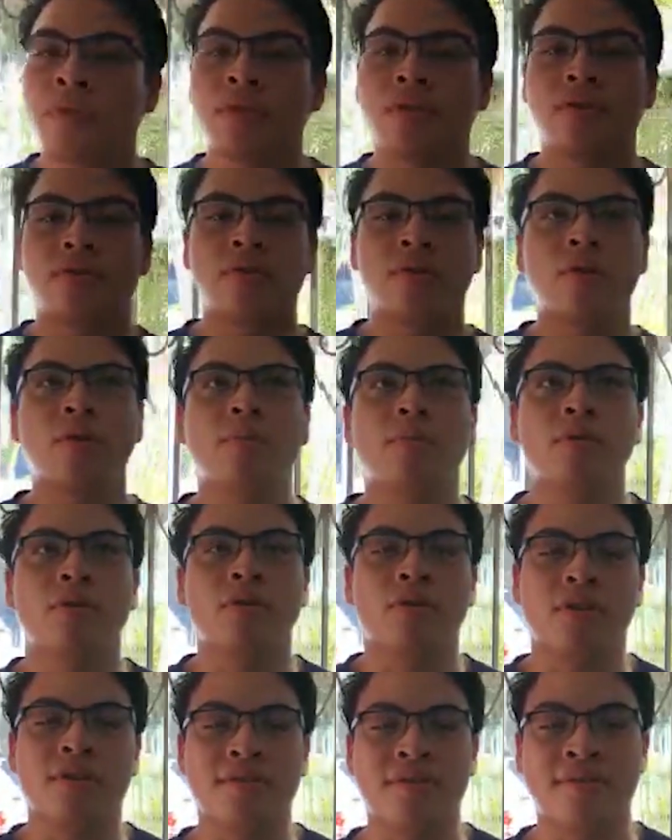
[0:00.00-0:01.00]
The term
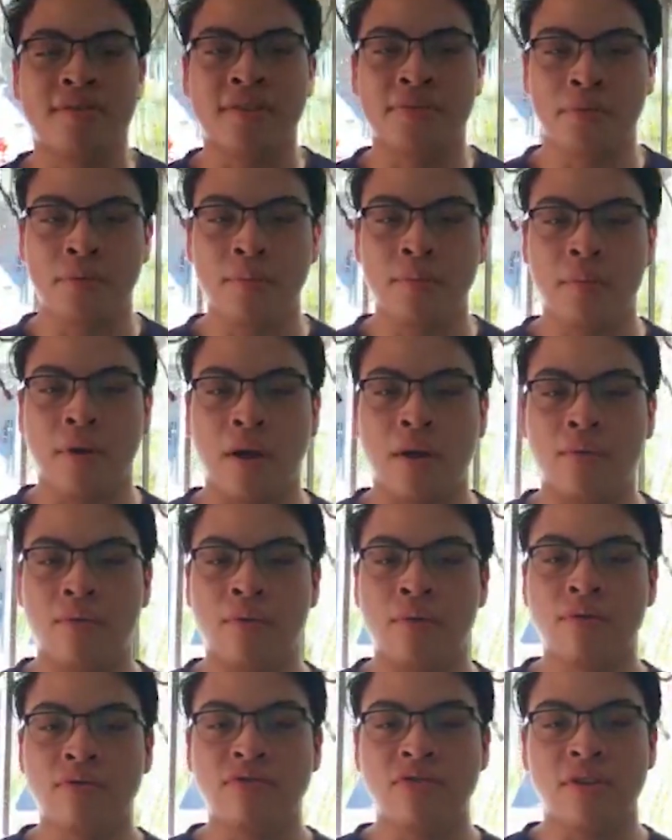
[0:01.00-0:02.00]
Neoclassicism
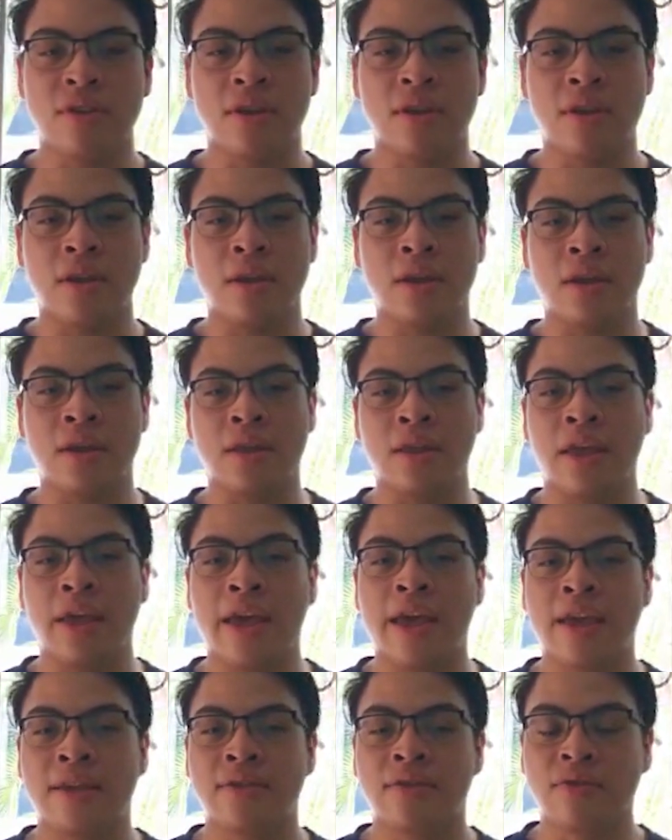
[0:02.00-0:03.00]
arose in the
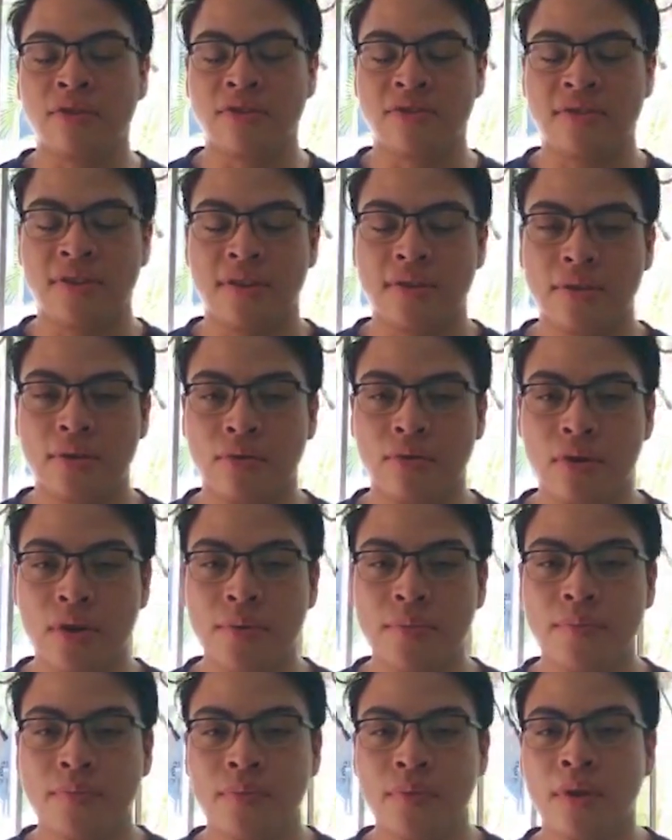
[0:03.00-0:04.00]
18th
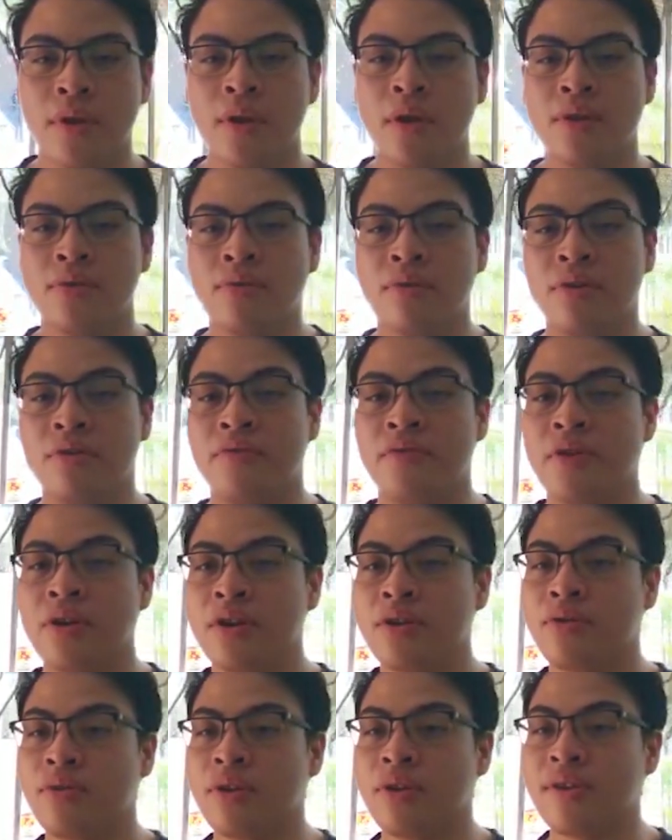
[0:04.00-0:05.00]
century to
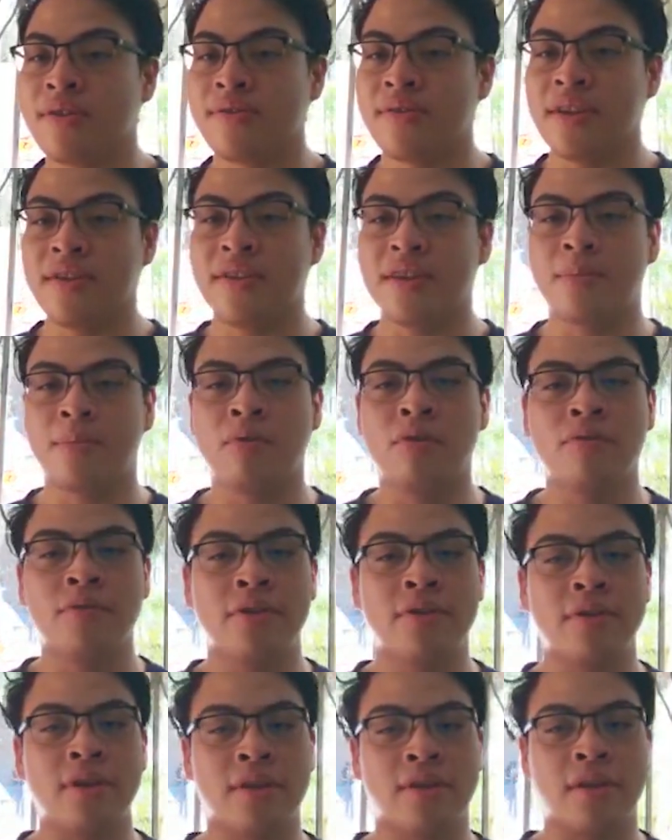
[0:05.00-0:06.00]
refer to the aesthetic
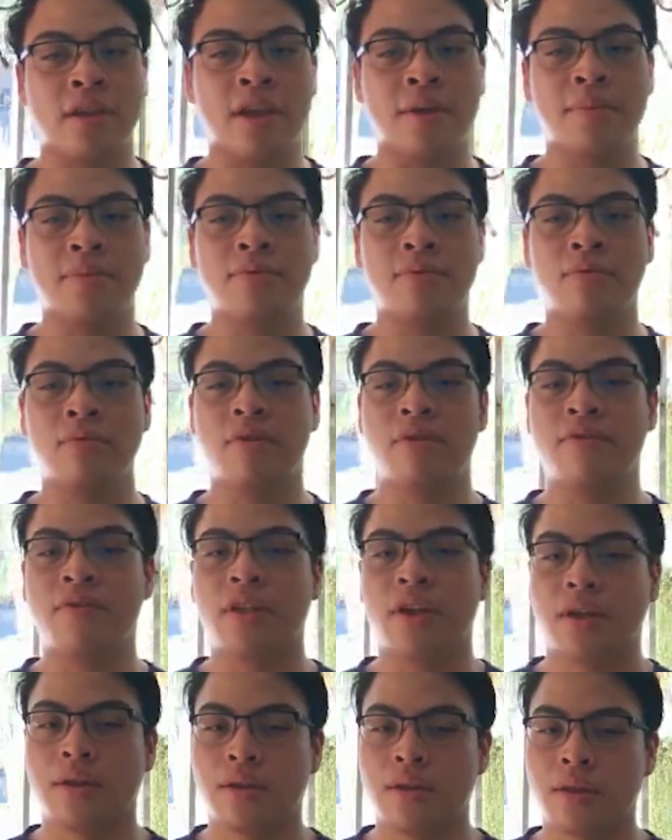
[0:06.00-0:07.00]
movement that came to
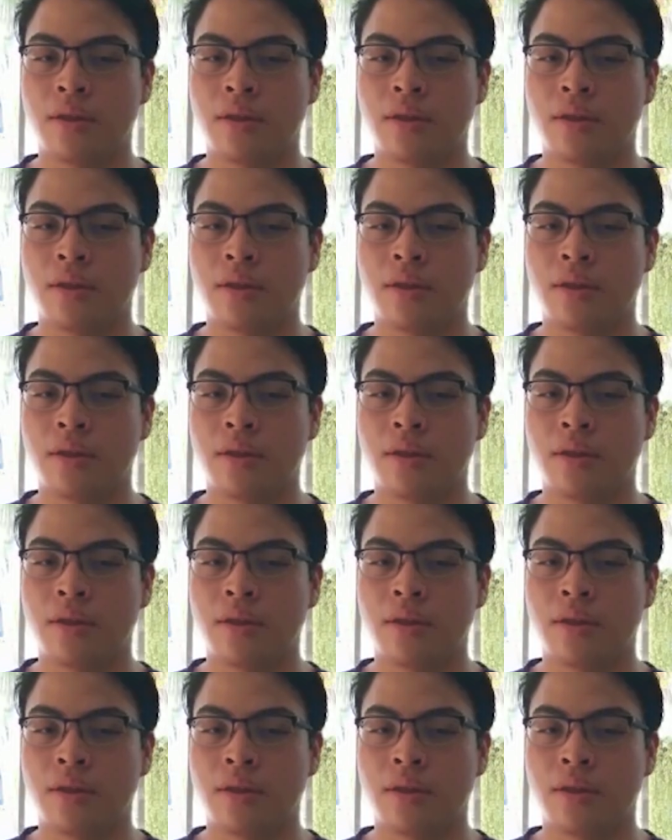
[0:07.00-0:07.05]
reflect